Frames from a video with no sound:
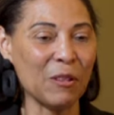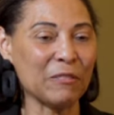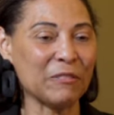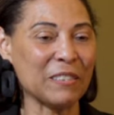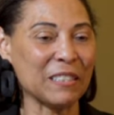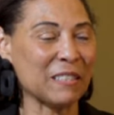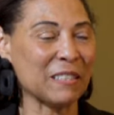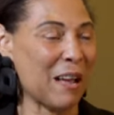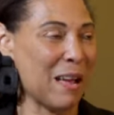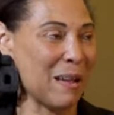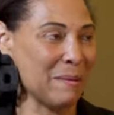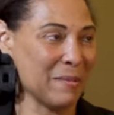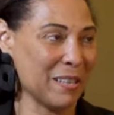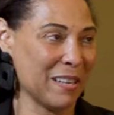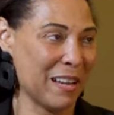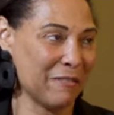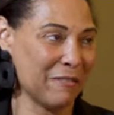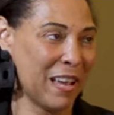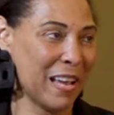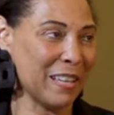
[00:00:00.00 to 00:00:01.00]
of the time that
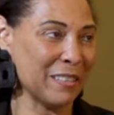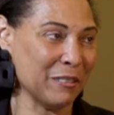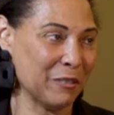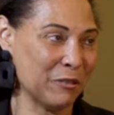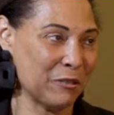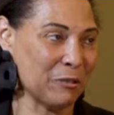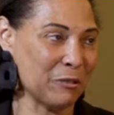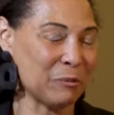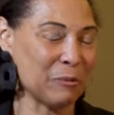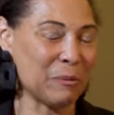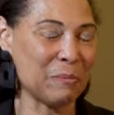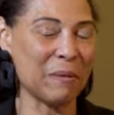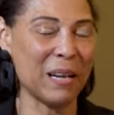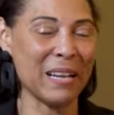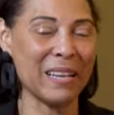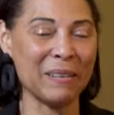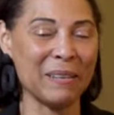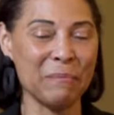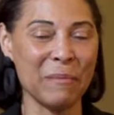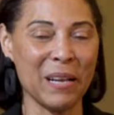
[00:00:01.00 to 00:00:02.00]
I've had issues with
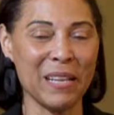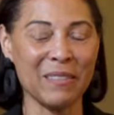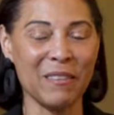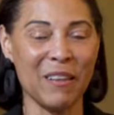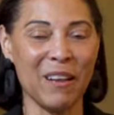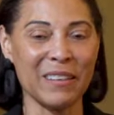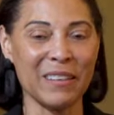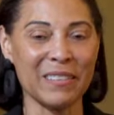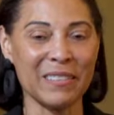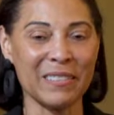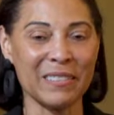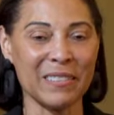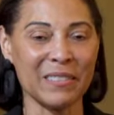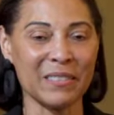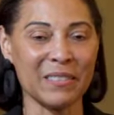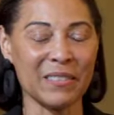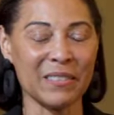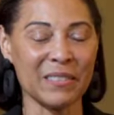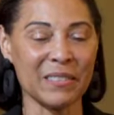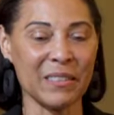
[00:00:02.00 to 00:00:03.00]
my lungs
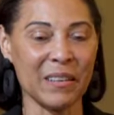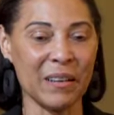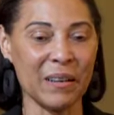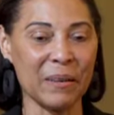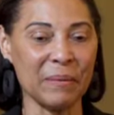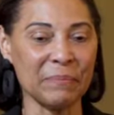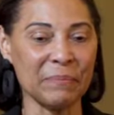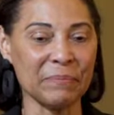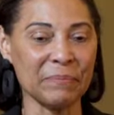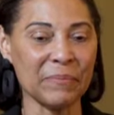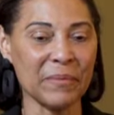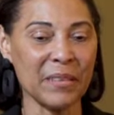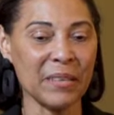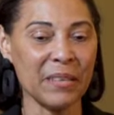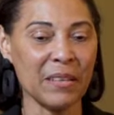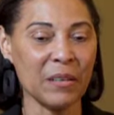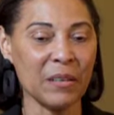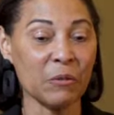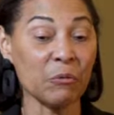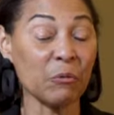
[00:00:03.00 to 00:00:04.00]
since
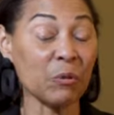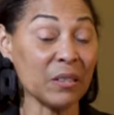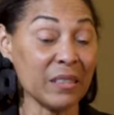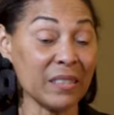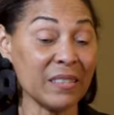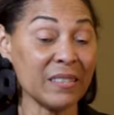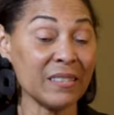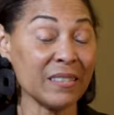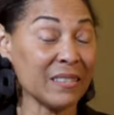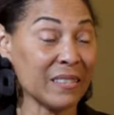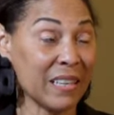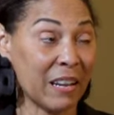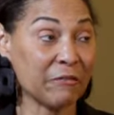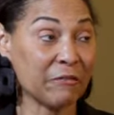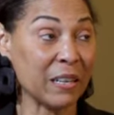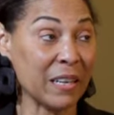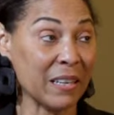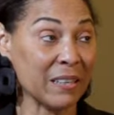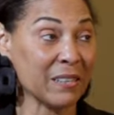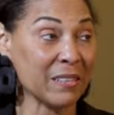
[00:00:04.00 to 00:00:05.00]
really since
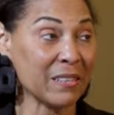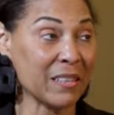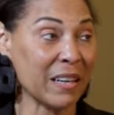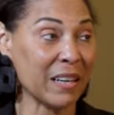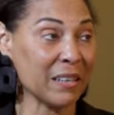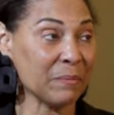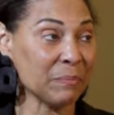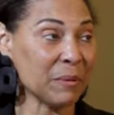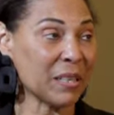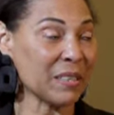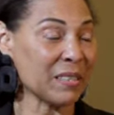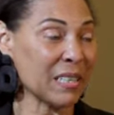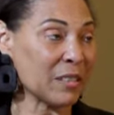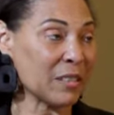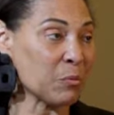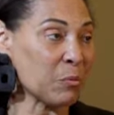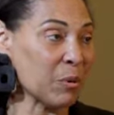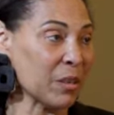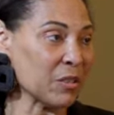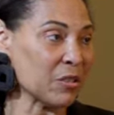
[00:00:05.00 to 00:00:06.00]
Afghanistan, because
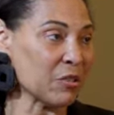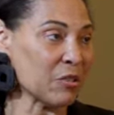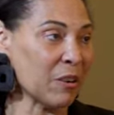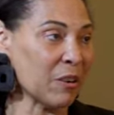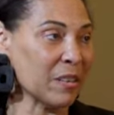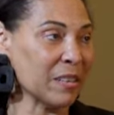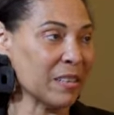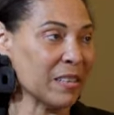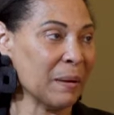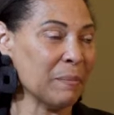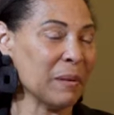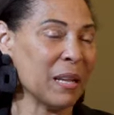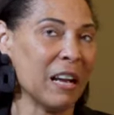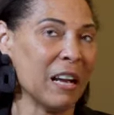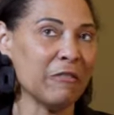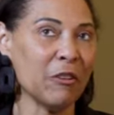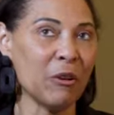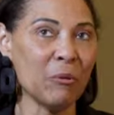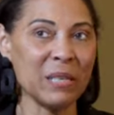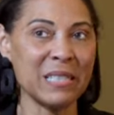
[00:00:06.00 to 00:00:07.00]
that's where it started. I mean,
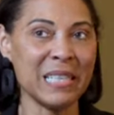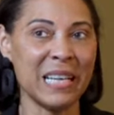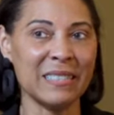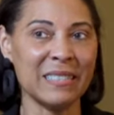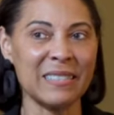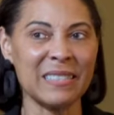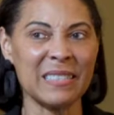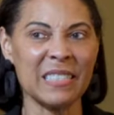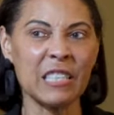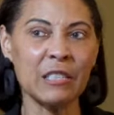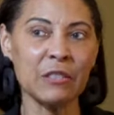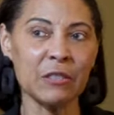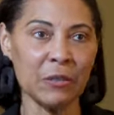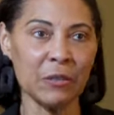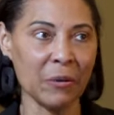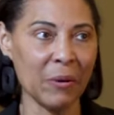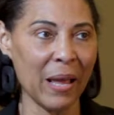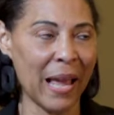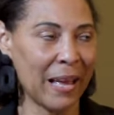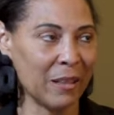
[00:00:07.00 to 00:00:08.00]
I've always had
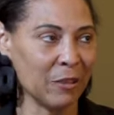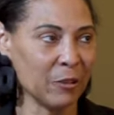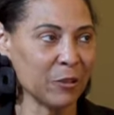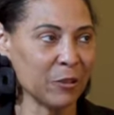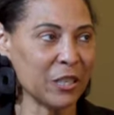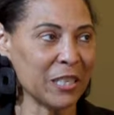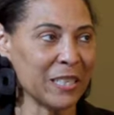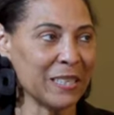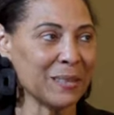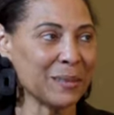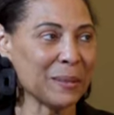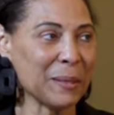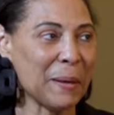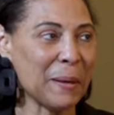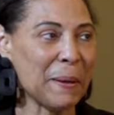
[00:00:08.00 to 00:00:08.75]
seasonal allergies,